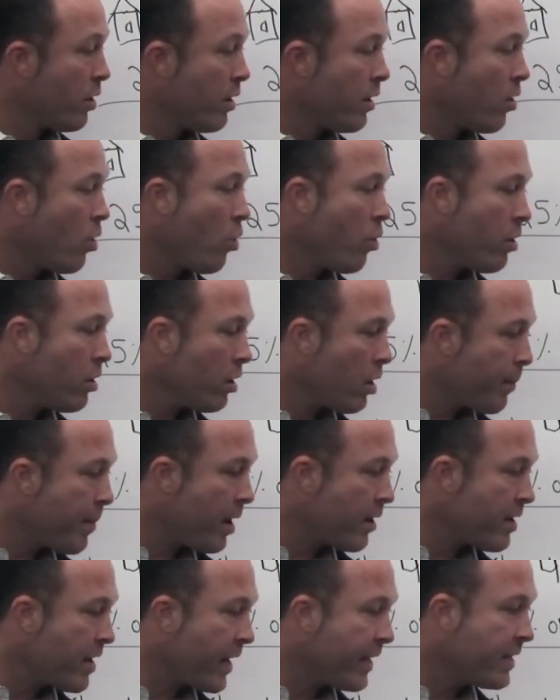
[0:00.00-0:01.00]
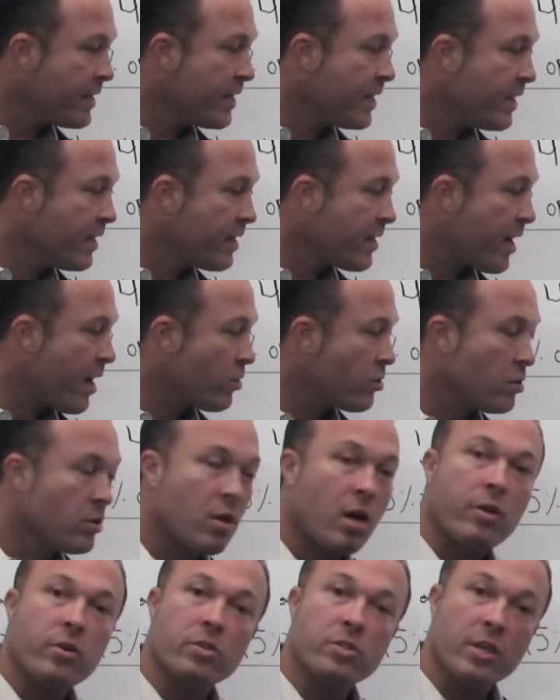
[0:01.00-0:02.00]
Or about
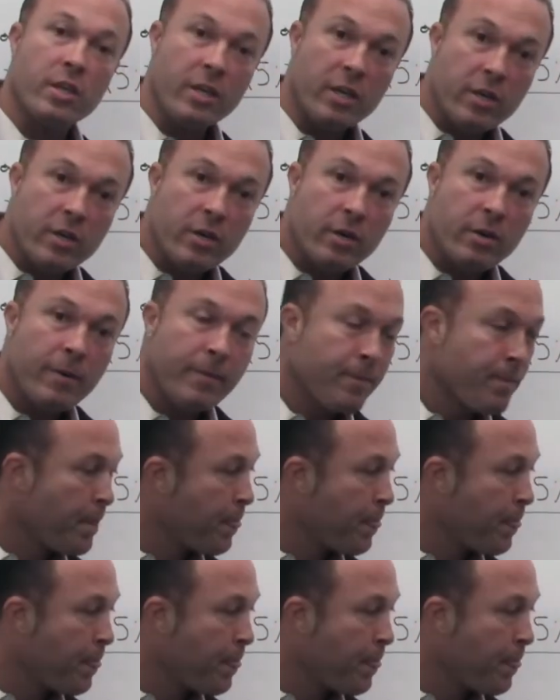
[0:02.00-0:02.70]
$19,000 a year.